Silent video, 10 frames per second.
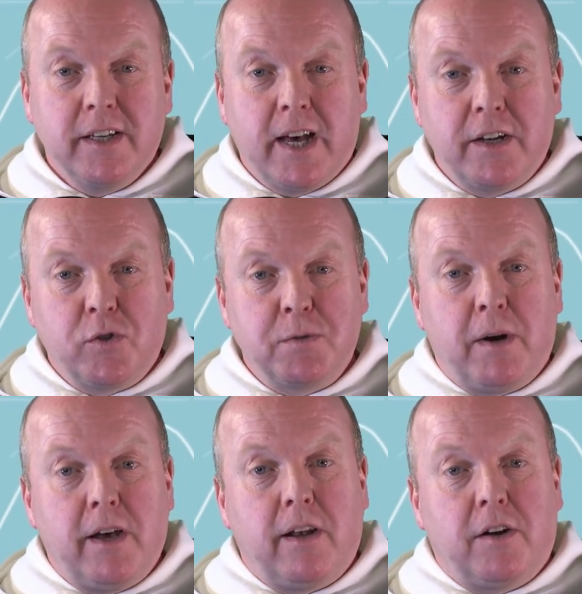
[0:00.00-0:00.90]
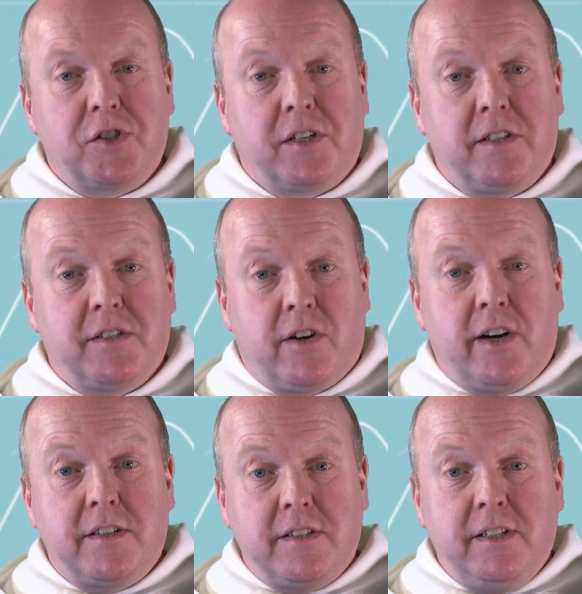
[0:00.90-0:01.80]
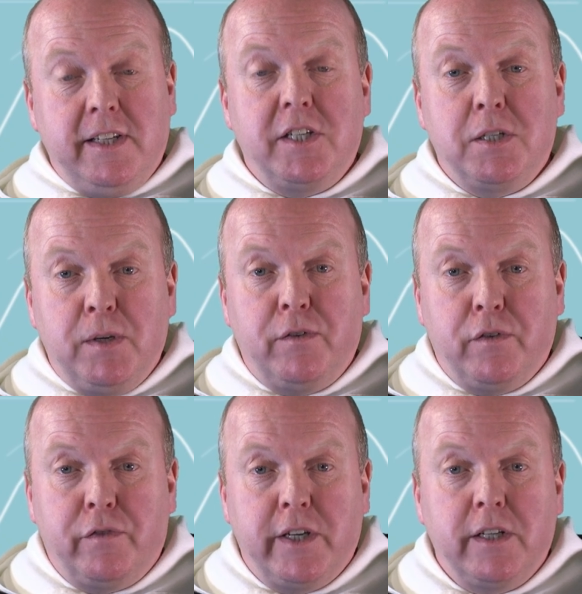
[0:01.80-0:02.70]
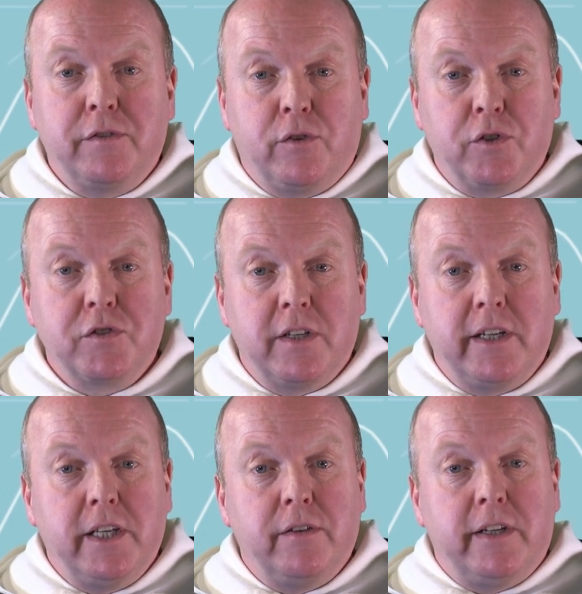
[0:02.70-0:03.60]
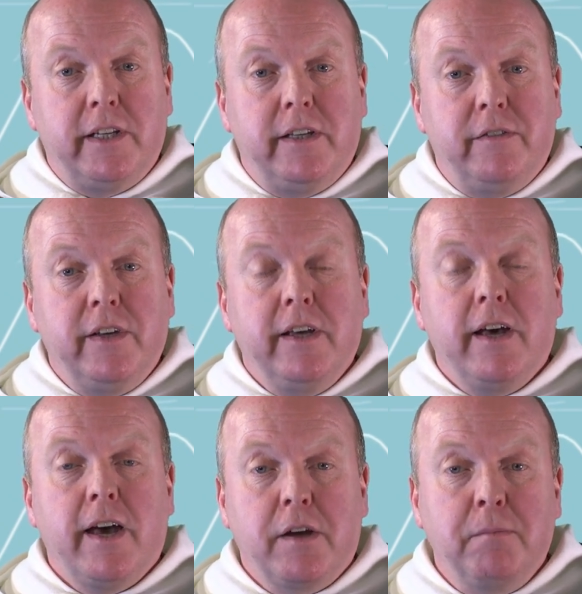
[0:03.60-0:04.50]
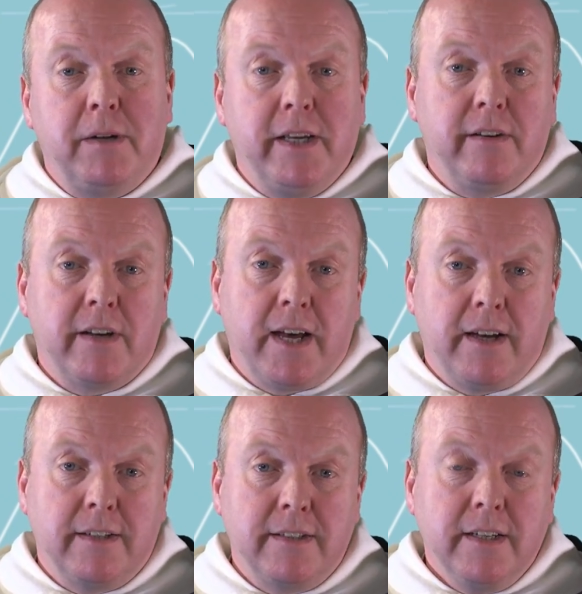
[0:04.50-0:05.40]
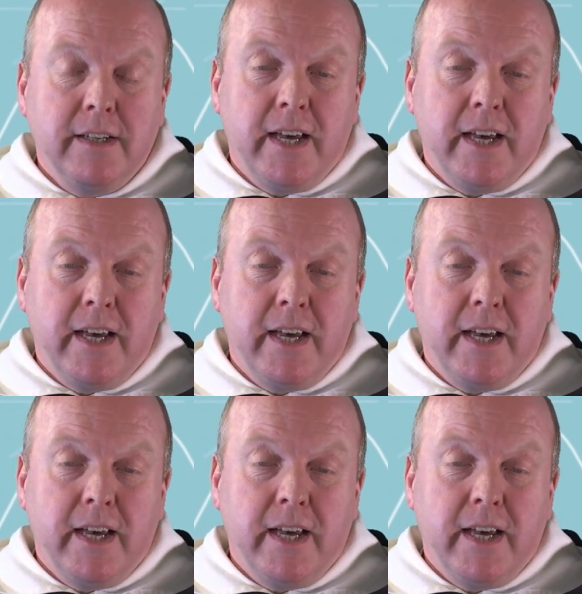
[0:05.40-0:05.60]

and those biological desires need to be fulfilled for us to live a complete and